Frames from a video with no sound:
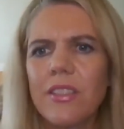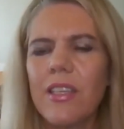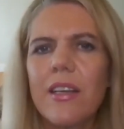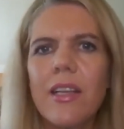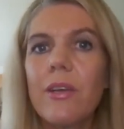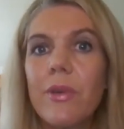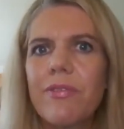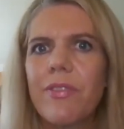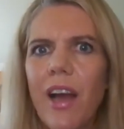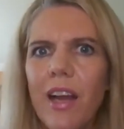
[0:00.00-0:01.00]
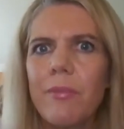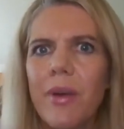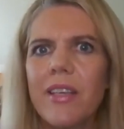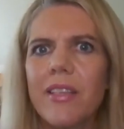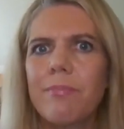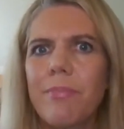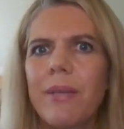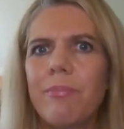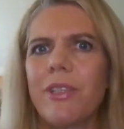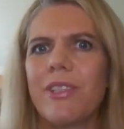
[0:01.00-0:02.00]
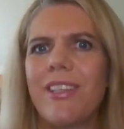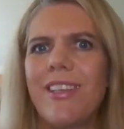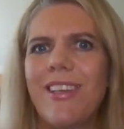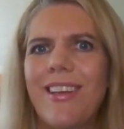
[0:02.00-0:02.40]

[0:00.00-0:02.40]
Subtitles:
cycling with like-minded people?